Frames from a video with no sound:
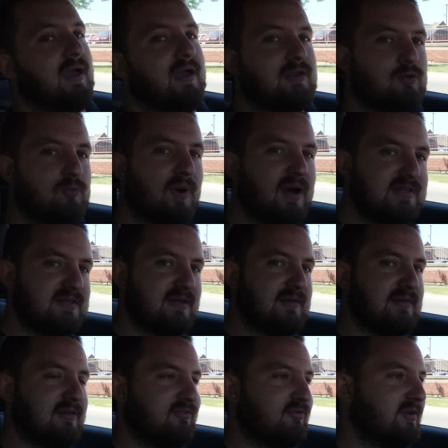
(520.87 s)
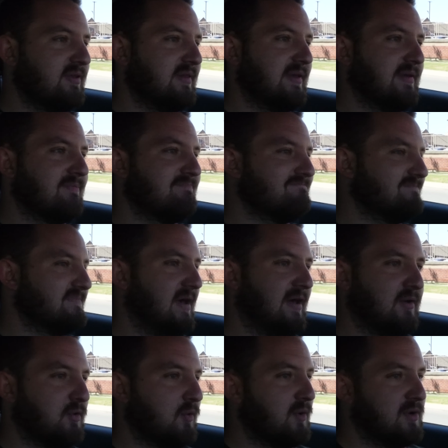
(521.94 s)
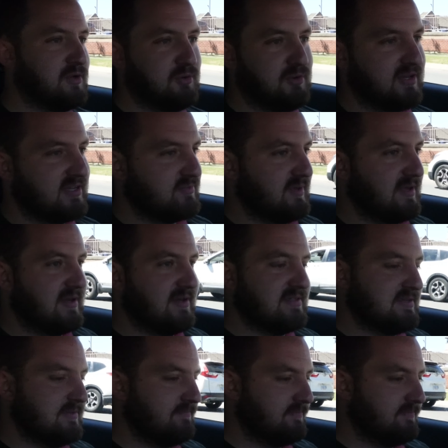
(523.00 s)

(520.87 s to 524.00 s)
and you buy something different, like, I don't know what you're doing, is because